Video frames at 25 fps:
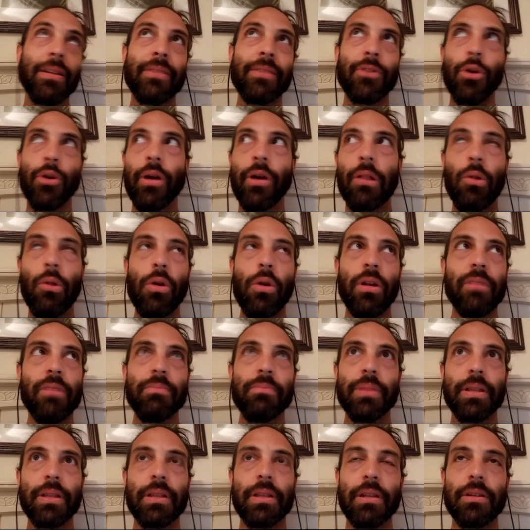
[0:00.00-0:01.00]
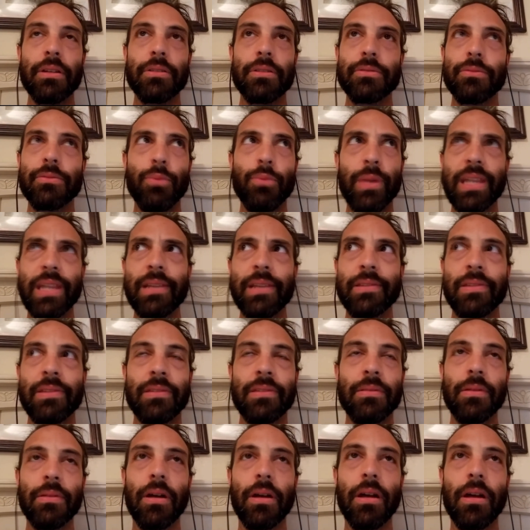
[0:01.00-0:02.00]
know how long I've been here. Weeks.
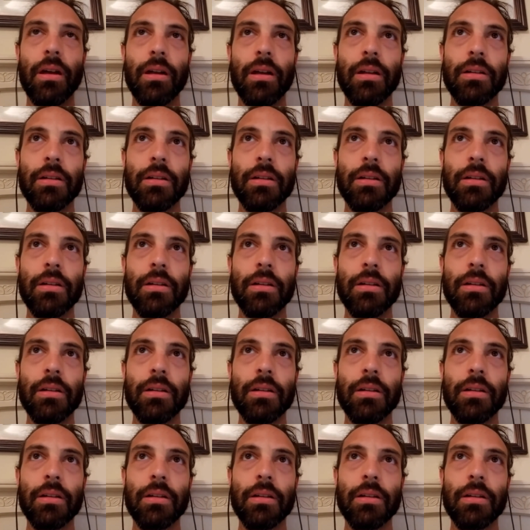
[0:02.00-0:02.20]
Uh,